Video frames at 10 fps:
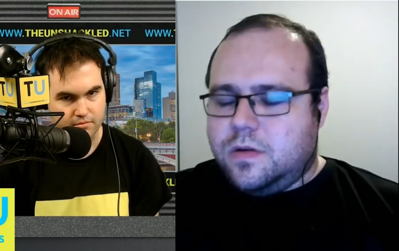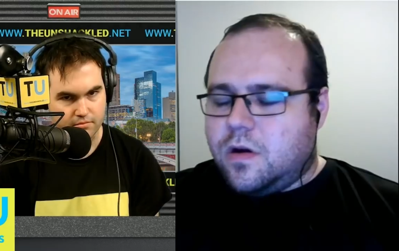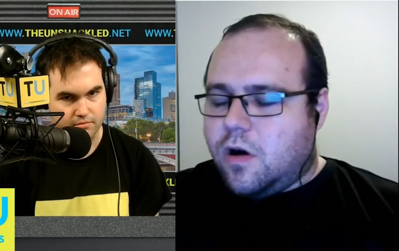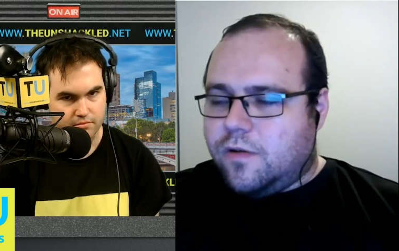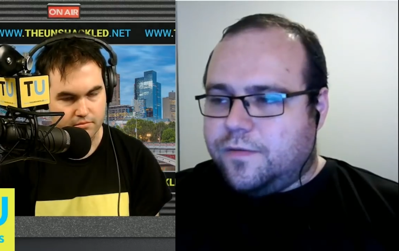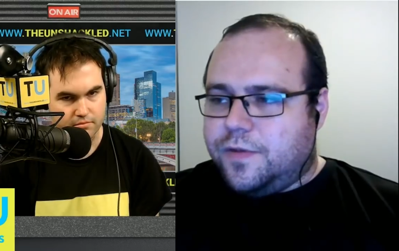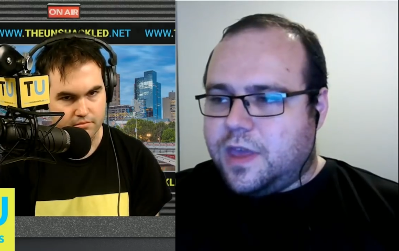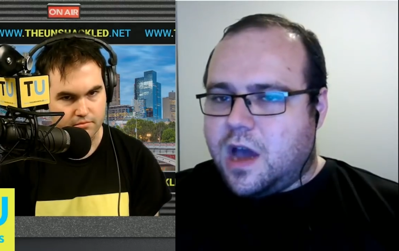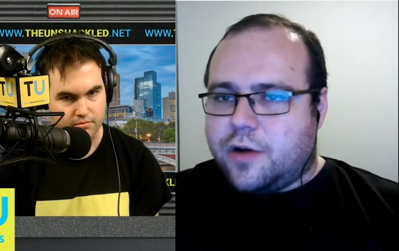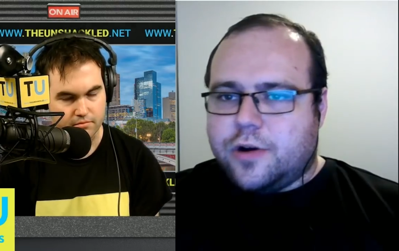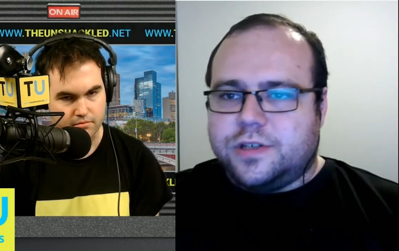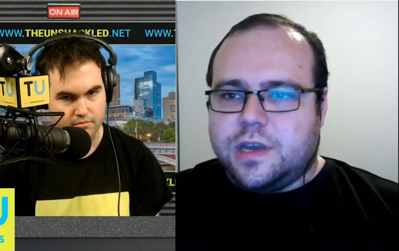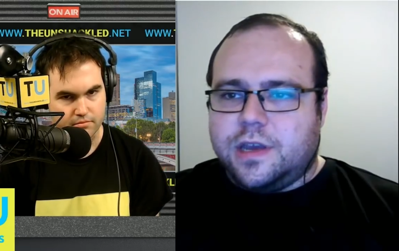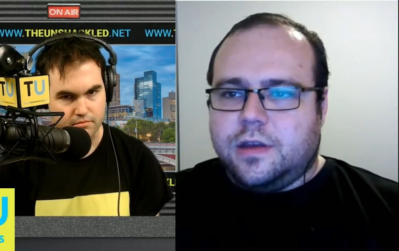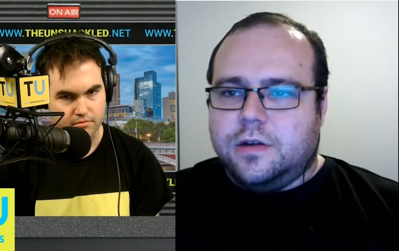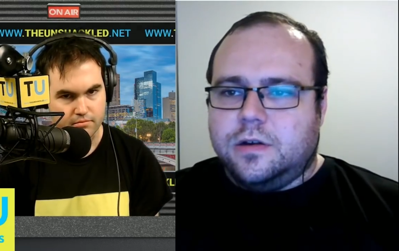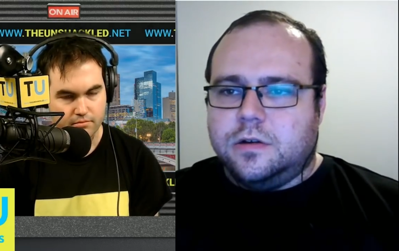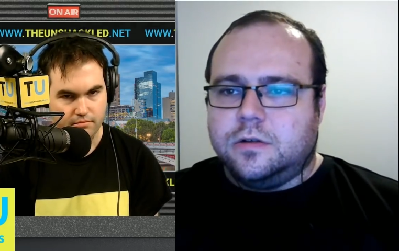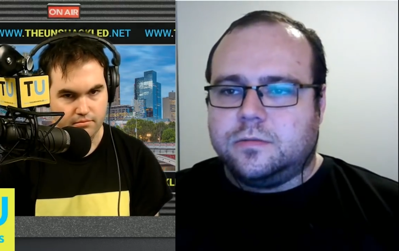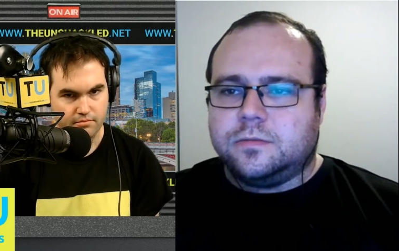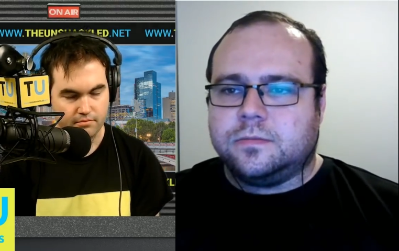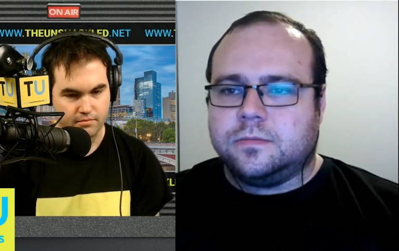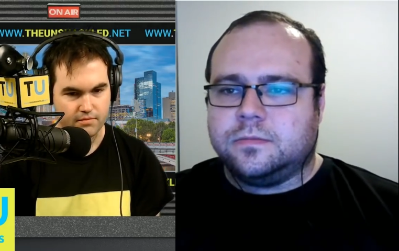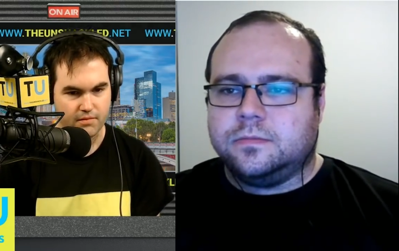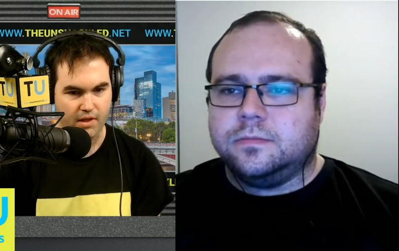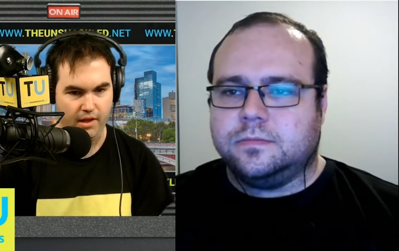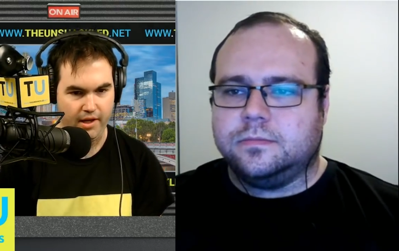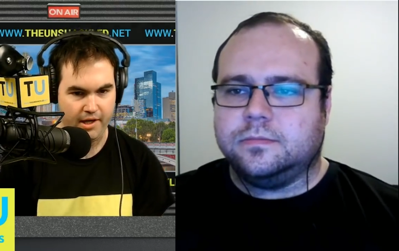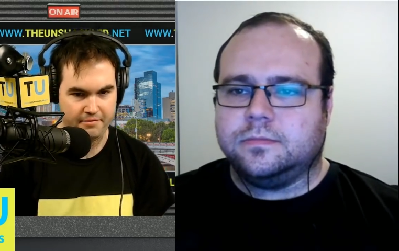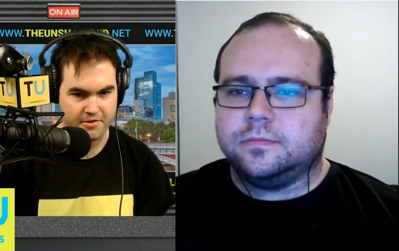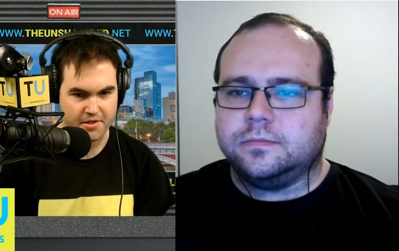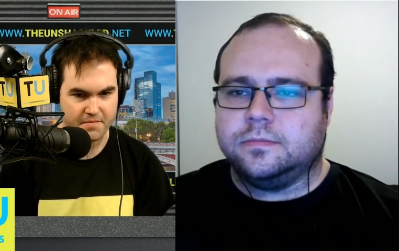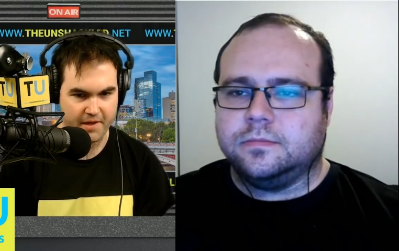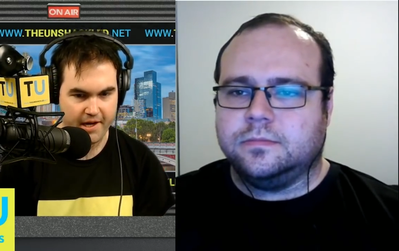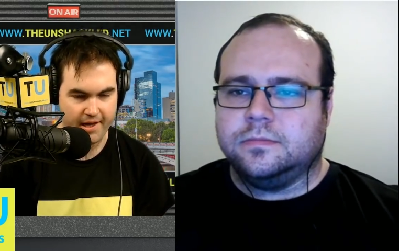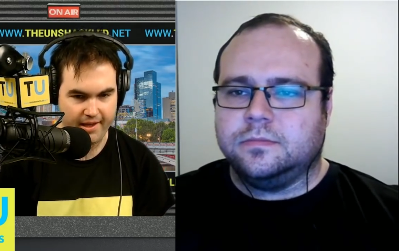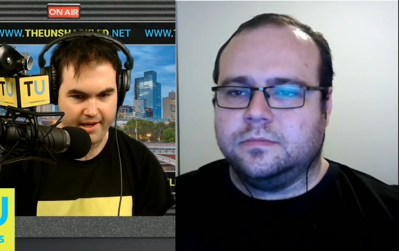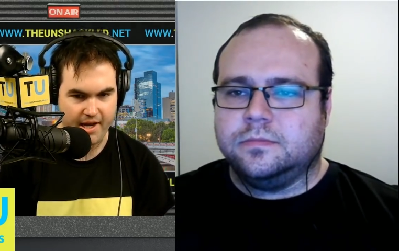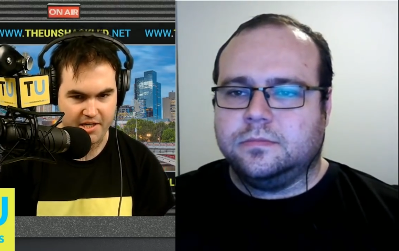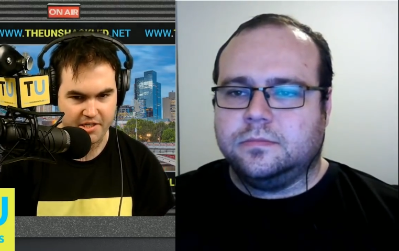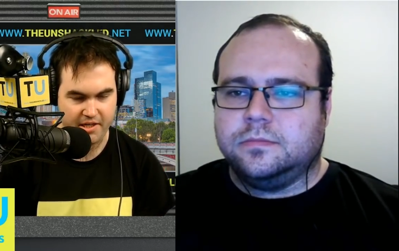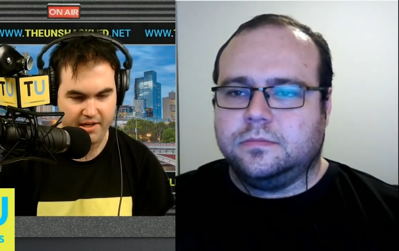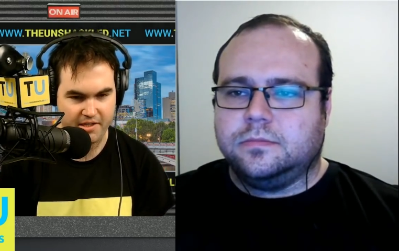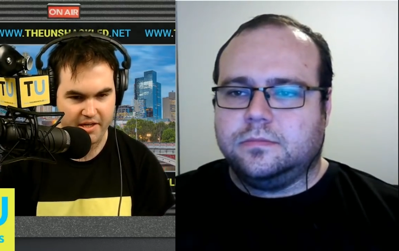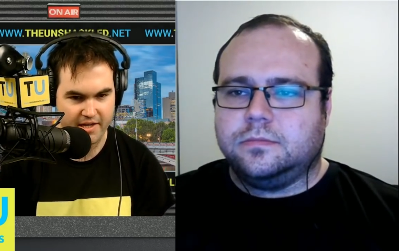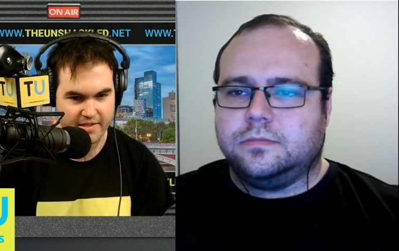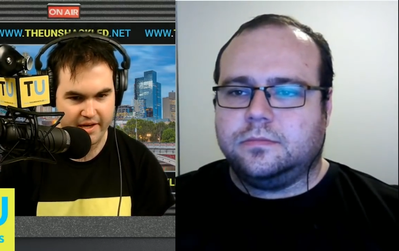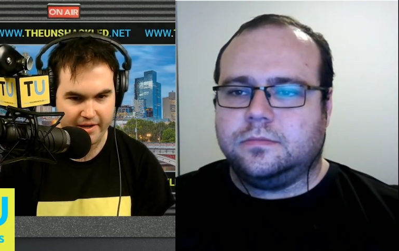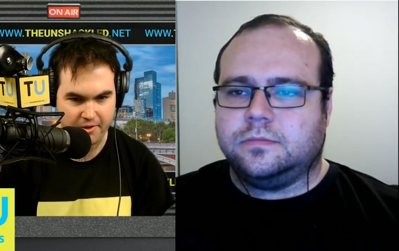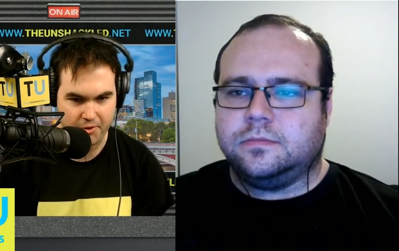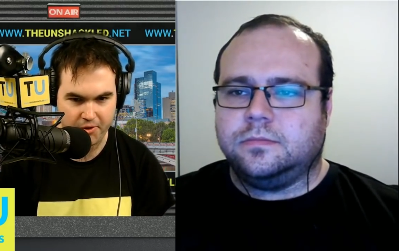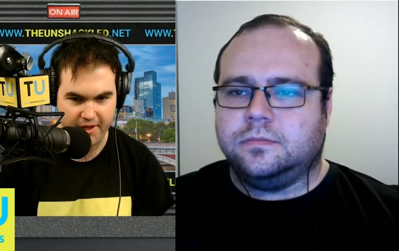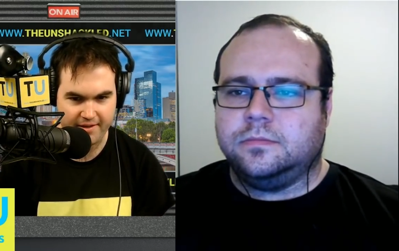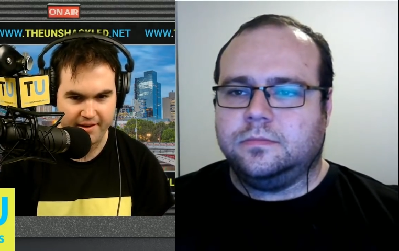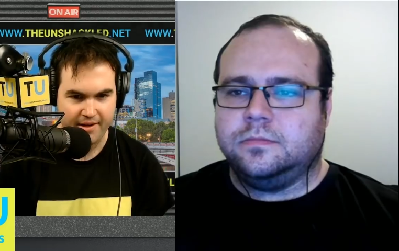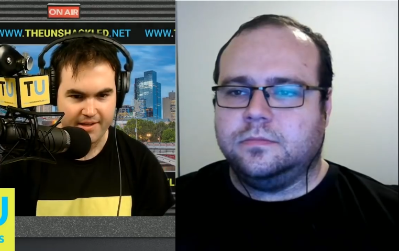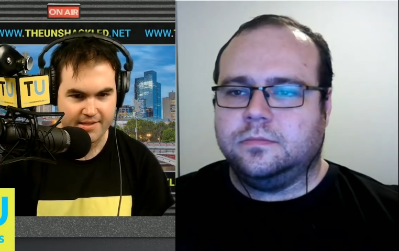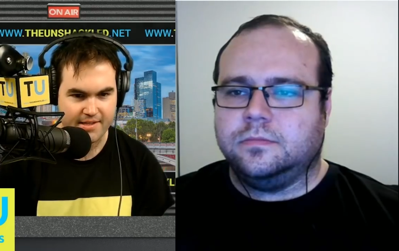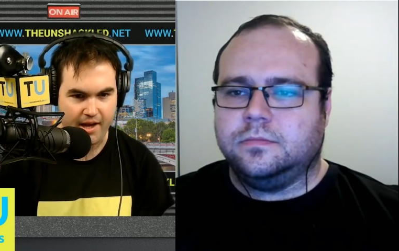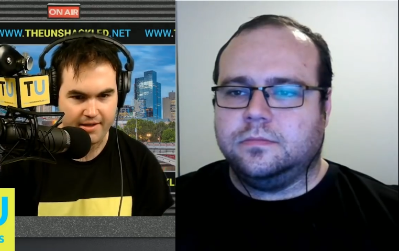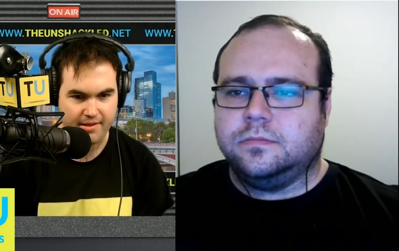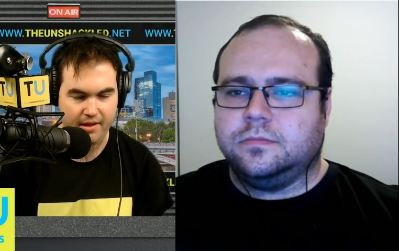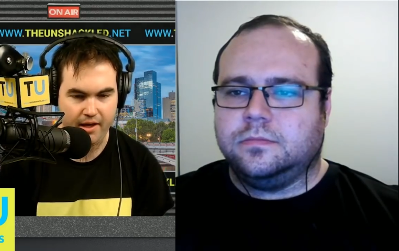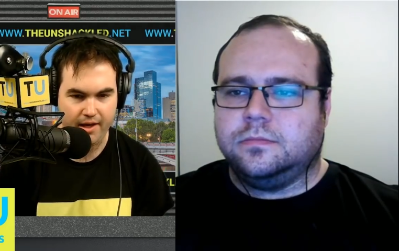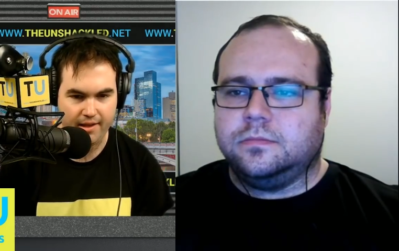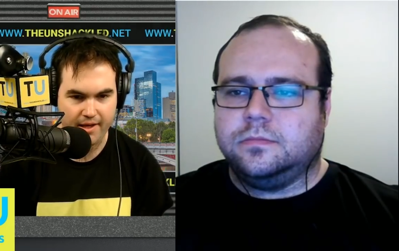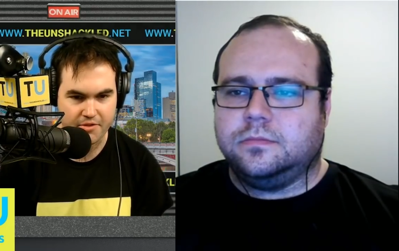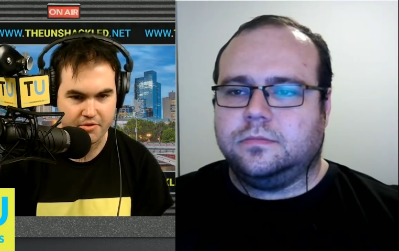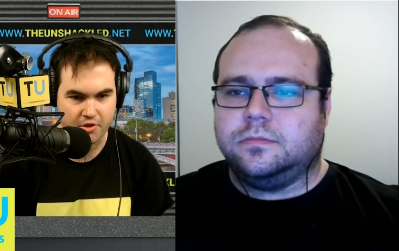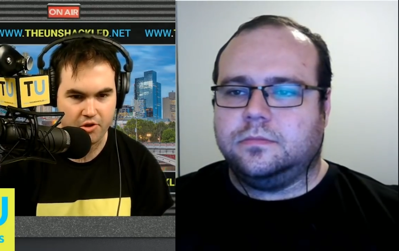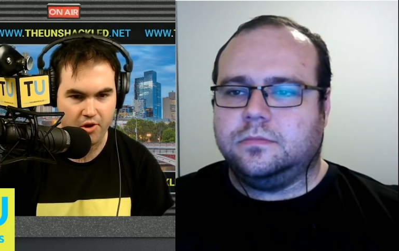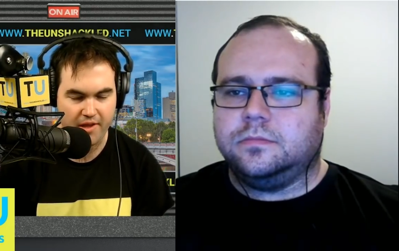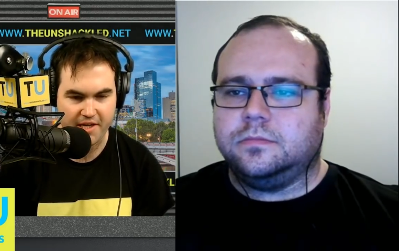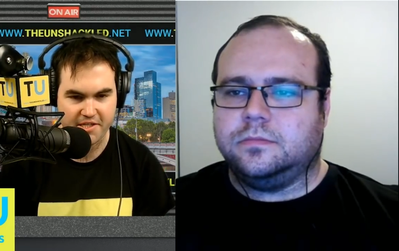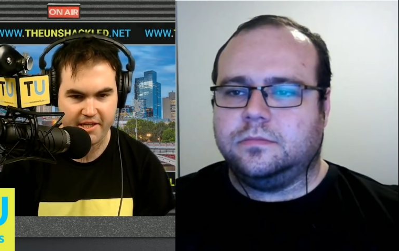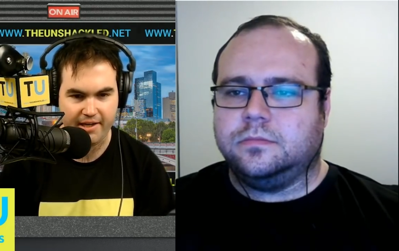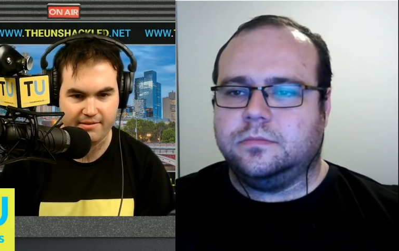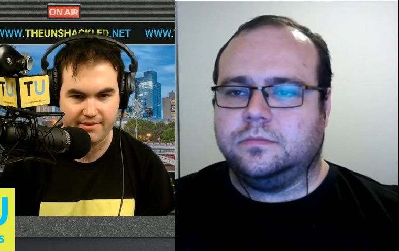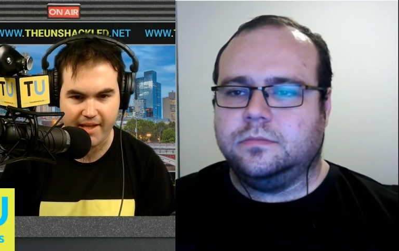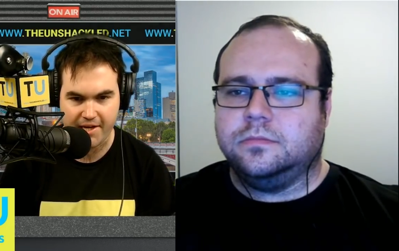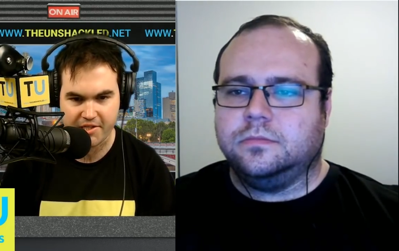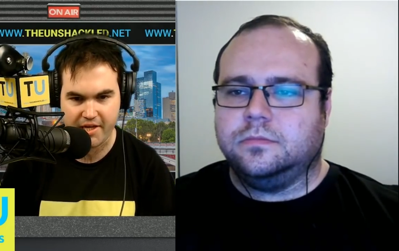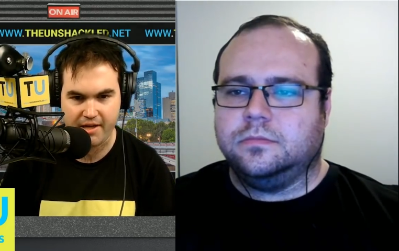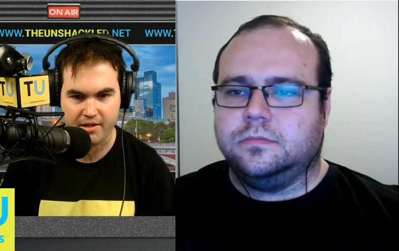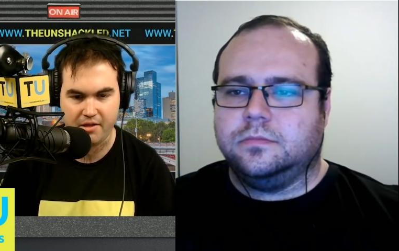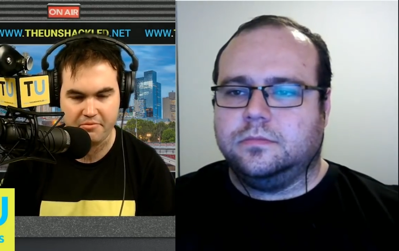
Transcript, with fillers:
Speaker 1: of the R O C.
Speaker 2: And of course, Michaelia Cash, she, she hasn't had a good start to the year. Let's recall that she lashed out at a